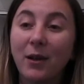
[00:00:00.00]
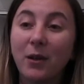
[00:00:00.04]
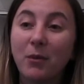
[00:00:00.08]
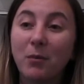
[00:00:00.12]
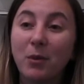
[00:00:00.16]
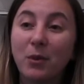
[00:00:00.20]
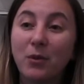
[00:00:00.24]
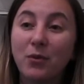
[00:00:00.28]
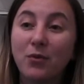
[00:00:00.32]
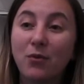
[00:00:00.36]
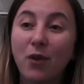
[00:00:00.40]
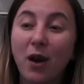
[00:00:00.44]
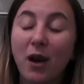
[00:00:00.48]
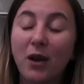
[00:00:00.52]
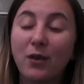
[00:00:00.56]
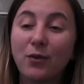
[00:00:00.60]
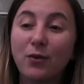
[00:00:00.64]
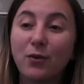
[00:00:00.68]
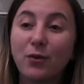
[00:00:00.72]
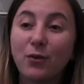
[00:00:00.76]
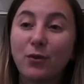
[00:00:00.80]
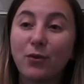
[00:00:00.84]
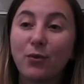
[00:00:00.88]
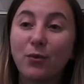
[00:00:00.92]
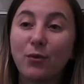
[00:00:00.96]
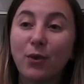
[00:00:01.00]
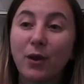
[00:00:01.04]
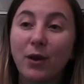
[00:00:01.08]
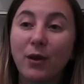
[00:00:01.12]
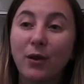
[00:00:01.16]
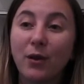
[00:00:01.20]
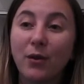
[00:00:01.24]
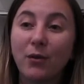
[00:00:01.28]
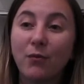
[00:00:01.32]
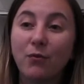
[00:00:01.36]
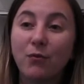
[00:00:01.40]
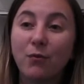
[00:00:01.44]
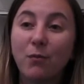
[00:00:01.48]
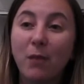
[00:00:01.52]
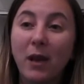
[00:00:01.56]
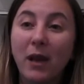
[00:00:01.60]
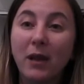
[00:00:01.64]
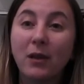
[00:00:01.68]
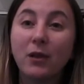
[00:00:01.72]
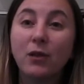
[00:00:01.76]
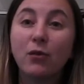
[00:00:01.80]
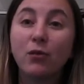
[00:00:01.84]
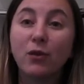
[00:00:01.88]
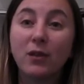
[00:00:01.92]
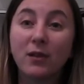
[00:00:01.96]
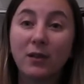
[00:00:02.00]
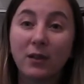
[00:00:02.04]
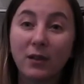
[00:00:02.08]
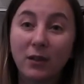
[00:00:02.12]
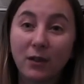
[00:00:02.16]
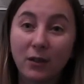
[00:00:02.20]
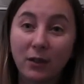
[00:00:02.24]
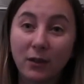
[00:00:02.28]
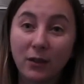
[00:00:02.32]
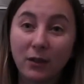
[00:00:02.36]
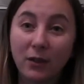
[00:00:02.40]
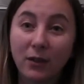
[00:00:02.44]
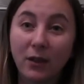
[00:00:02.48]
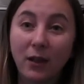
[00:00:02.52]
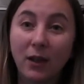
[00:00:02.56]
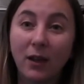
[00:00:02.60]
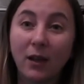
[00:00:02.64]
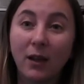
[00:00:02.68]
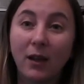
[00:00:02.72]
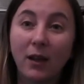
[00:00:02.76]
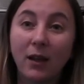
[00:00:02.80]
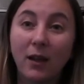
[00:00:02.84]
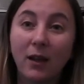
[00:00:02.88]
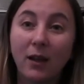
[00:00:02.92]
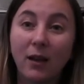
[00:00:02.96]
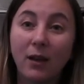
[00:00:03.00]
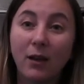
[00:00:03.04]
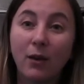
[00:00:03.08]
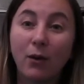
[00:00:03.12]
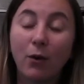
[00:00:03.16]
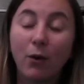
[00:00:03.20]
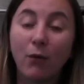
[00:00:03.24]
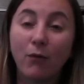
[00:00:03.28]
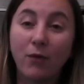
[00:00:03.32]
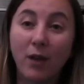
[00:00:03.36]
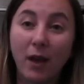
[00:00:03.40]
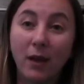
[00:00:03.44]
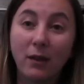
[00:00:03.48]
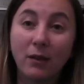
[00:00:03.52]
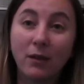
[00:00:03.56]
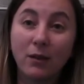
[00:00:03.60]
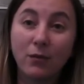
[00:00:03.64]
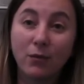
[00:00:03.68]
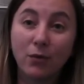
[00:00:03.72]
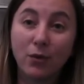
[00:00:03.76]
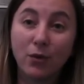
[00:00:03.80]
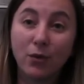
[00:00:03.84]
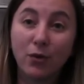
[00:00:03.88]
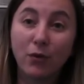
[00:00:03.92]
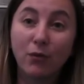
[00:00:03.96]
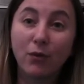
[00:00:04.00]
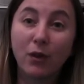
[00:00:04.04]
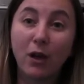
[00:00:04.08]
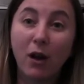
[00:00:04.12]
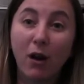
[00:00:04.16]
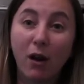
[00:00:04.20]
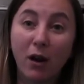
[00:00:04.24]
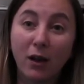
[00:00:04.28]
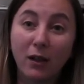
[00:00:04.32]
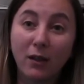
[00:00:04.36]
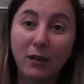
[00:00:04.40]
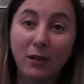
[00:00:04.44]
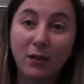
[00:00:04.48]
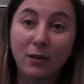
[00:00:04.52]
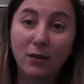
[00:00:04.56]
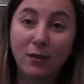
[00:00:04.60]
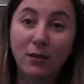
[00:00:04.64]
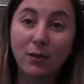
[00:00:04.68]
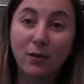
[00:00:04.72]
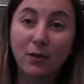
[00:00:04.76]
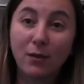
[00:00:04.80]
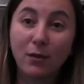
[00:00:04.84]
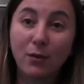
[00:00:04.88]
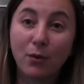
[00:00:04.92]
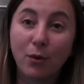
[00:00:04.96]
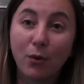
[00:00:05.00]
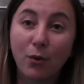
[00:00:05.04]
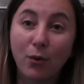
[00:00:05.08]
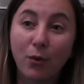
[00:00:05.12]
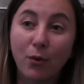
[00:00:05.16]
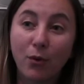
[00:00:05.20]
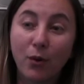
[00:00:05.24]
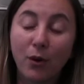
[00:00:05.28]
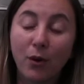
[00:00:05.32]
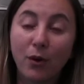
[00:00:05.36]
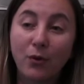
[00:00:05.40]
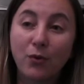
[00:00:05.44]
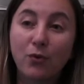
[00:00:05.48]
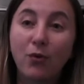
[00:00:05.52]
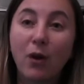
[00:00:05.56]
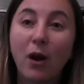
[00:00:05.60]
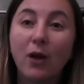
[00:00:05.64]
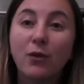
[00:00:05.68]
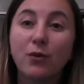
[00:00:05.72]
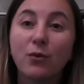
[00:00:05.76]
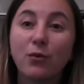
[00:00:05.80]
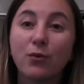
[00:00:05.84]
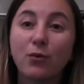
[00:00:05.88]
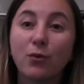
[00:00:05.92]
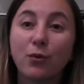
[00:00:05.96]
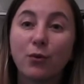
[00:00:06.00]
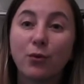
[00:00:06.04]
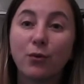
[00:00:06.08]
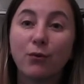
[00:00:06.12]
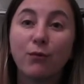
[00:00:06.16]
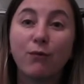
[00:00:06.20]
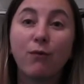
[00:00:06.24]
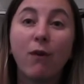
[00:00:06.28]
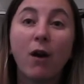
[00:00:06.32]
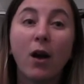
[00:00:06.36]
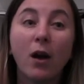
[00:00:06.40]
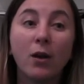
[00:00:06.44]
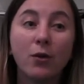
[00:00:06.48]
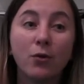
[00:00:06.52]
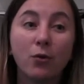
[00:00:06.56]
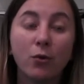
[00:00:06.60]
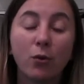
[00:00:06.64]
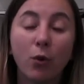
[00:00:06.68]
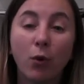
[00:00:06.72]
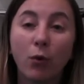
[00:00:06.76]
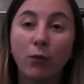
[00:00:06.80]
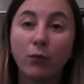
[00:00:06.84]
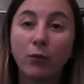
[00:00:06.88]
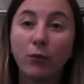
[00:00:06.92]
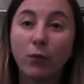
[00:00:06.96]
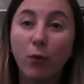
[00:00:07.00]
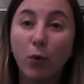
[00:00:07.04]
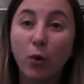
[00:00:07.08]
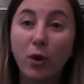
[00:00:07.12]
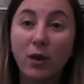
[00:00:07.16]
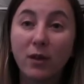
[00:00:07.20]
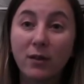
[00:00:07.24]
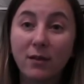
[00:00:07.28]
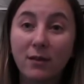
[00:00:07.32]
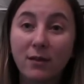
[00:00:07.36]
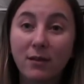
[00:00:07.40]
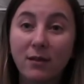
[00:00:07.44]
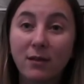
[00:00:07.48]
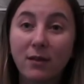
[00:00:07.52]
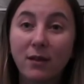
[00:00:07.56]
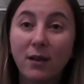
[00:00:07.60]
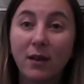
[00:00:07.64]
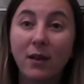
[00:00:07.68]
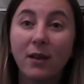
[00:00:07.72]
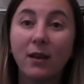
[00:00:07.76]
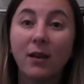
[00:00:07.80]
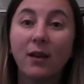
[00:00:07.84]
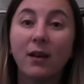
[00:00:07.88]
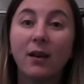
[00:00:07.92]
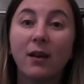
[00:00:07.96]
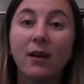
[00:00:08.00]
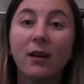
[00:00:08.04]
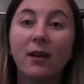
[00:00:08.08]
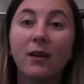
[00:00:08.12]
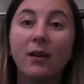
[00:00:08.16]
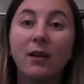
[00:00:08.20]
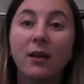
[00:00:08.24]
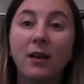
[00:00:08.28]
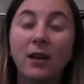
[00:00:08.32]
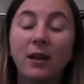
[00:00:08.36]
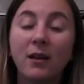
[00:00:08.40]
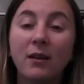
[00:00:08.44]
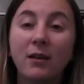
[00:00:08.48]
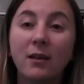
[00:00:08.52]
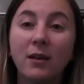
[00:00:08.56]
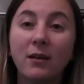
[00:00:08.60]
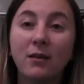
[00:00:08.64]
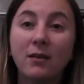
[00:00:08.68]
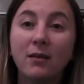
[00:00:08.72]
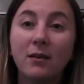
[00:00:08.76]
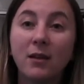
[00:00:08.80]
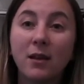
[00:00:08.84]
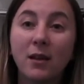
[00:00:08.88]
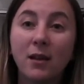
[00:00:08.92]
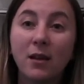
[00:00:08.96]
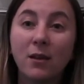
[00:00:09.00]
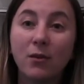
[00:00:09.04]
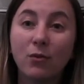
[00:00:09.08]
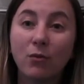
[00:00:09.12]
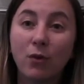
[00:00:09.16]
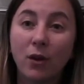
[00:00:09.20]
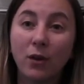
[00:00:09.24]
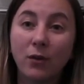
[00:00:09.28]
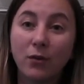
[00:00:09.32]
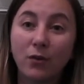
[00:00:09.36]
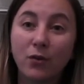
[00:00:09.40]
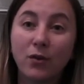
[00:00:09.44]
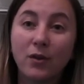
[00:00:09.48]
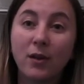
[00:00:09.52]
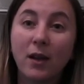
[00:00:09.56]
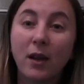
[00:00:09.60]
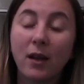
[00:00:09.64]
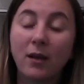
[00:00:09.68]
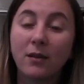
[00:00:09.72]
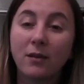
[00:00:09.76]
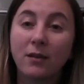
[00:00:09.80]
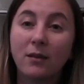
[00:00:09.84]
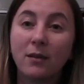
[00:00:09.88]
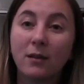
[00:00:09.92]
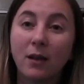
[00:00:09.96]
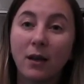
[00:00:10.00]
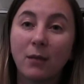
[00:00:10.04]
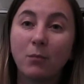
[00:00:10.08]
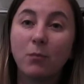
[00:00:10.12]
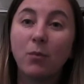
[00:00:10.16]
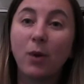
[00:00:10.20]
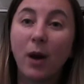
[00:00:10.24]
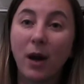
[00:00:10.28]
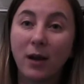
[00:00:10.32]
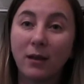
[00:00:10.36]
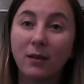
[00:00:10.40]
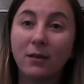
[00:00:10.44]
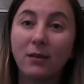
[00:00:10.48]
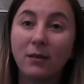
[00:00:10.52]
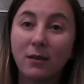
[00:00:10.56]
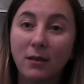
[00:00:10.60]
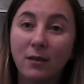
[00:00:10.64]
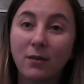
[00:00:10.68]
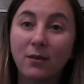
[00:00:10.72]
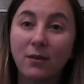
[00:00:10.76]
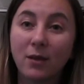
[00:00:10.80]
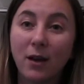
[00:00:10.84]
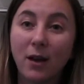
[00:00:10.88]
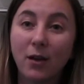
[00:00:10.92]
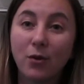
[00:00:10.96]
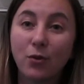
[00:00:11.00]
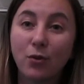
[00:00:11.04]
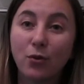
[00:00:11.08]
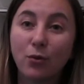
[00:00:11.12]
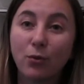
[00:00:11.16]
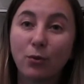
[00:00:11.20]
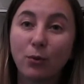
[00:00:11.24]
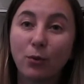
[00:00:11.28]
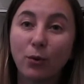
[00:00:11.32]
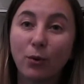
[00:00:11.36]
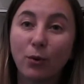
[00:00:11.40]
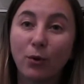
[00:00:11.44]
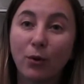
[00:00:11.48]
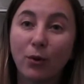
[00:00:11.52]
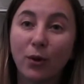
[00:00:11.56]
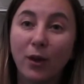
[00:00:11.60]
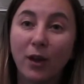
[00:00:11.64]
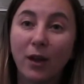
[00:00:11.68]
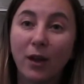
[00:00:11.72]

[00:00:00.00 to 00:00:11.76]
But try to remain critical of that literature regardless. So try to sort of find your own voice in seeking to understand and practice international law.